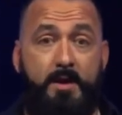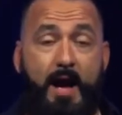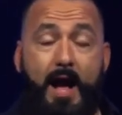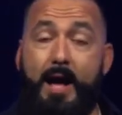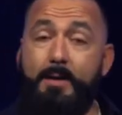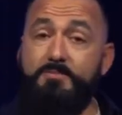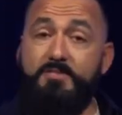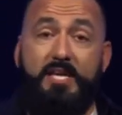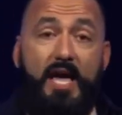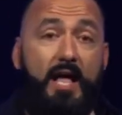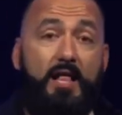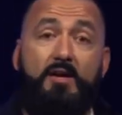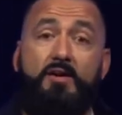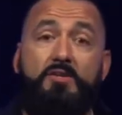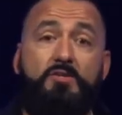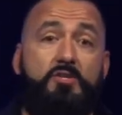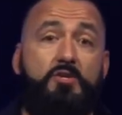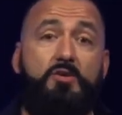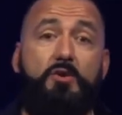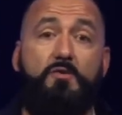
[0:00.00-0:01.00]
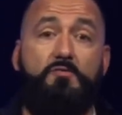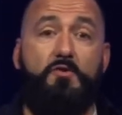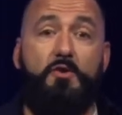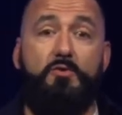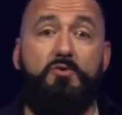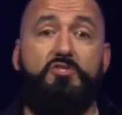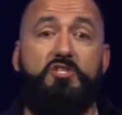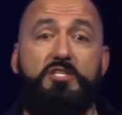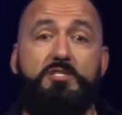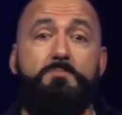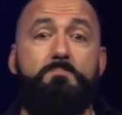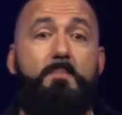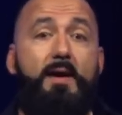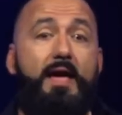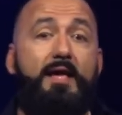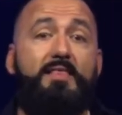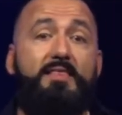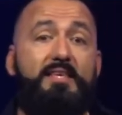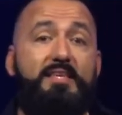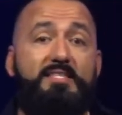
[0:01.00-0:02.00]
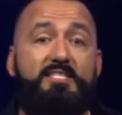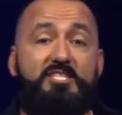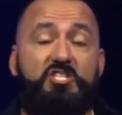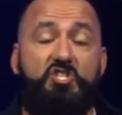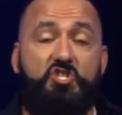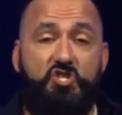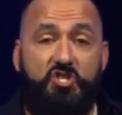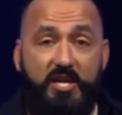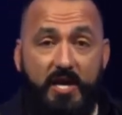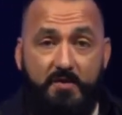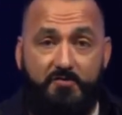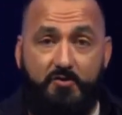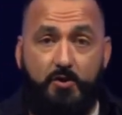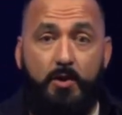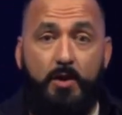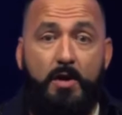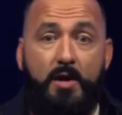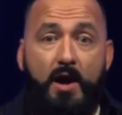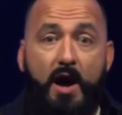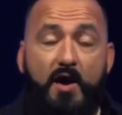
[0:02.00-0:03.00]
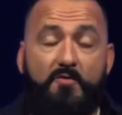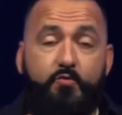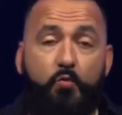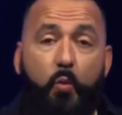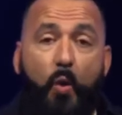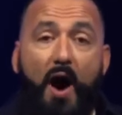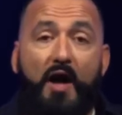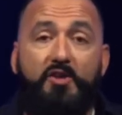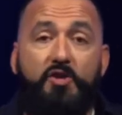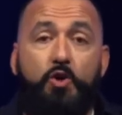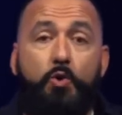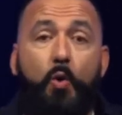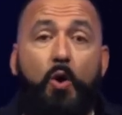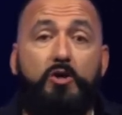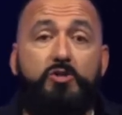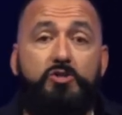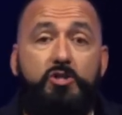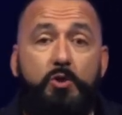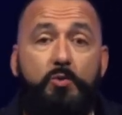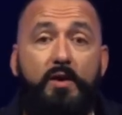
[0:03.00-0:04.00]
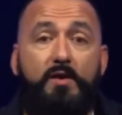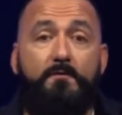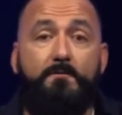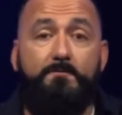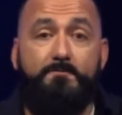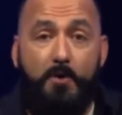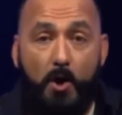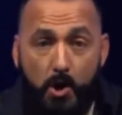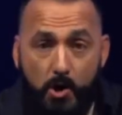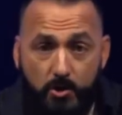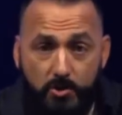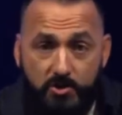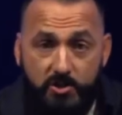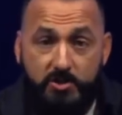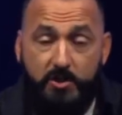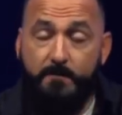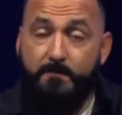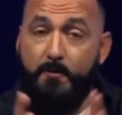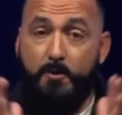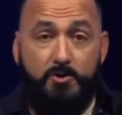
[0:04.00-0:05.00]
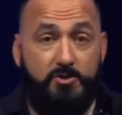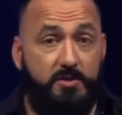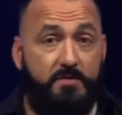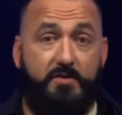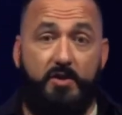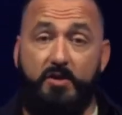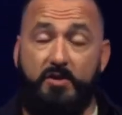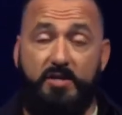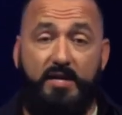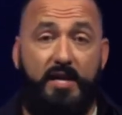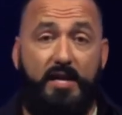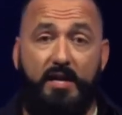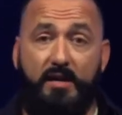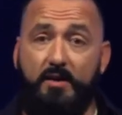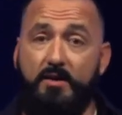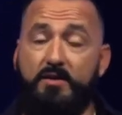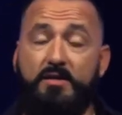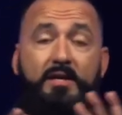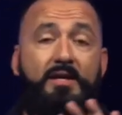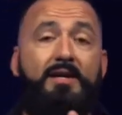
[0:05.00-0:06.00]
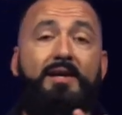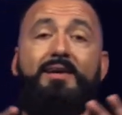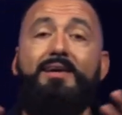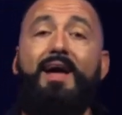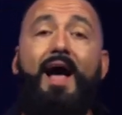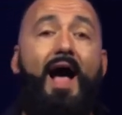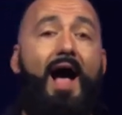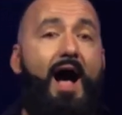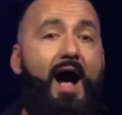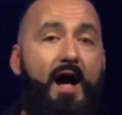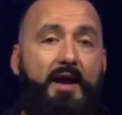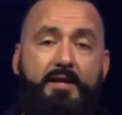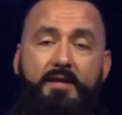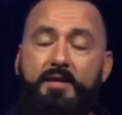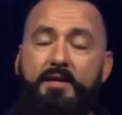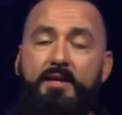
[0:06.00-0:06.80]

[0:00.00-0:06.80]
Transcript: I'm telling you, if you just make this shift of what you are doing first, the first of your year, God.